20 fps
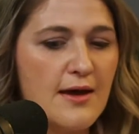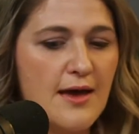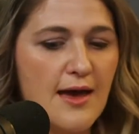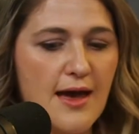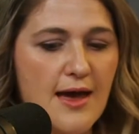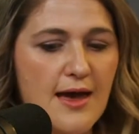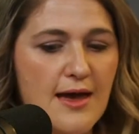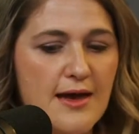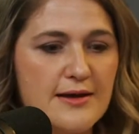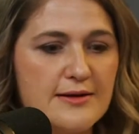
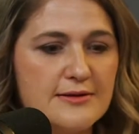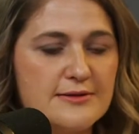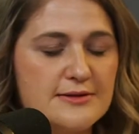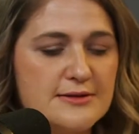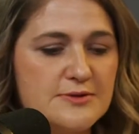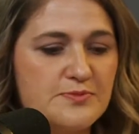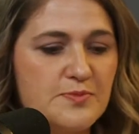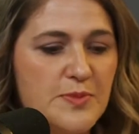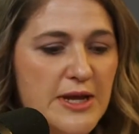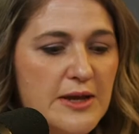And
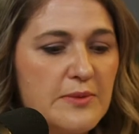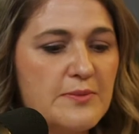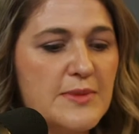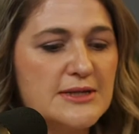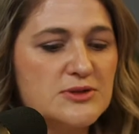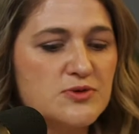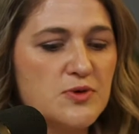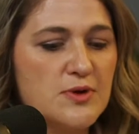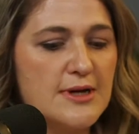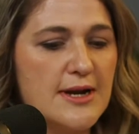Pink
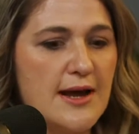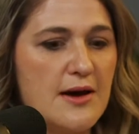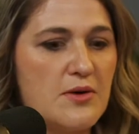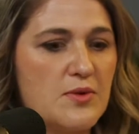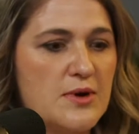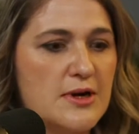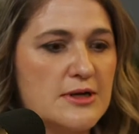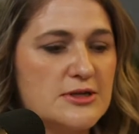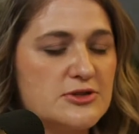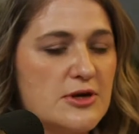Mentor
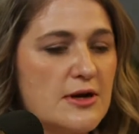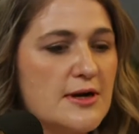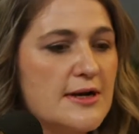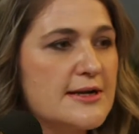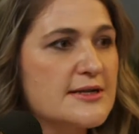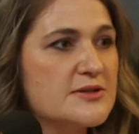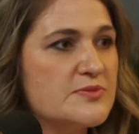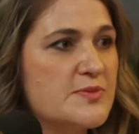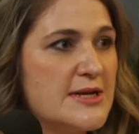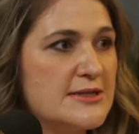Network started
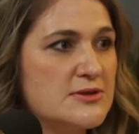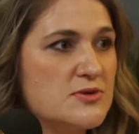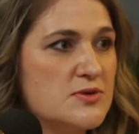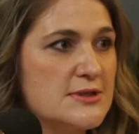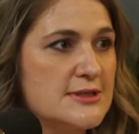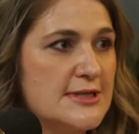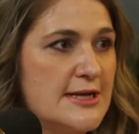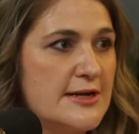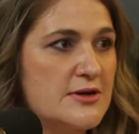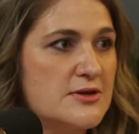as mentor
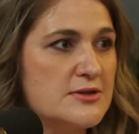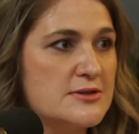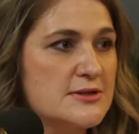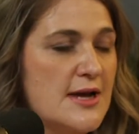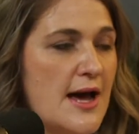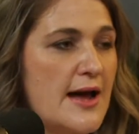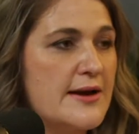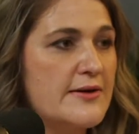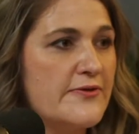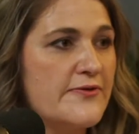dinners,
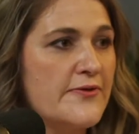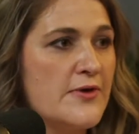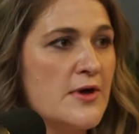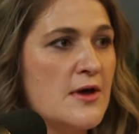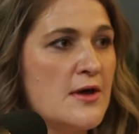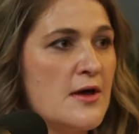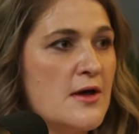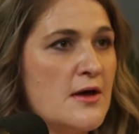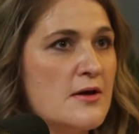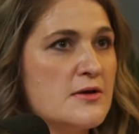kind of
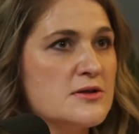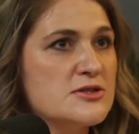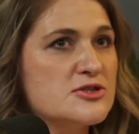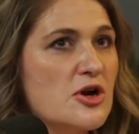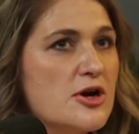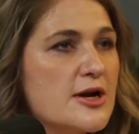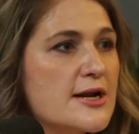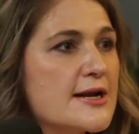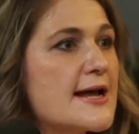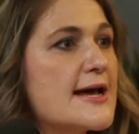
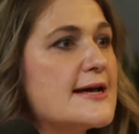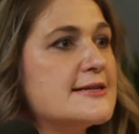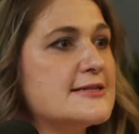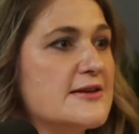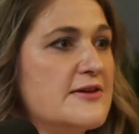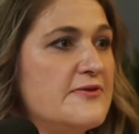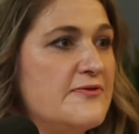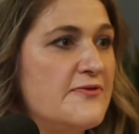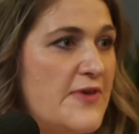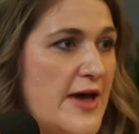started as
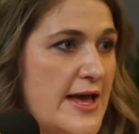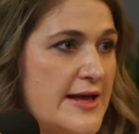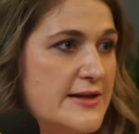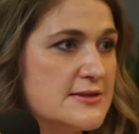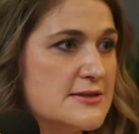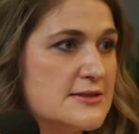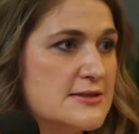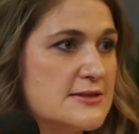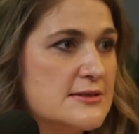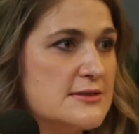
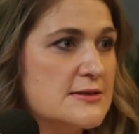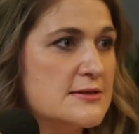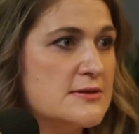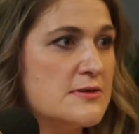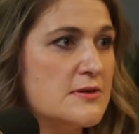events.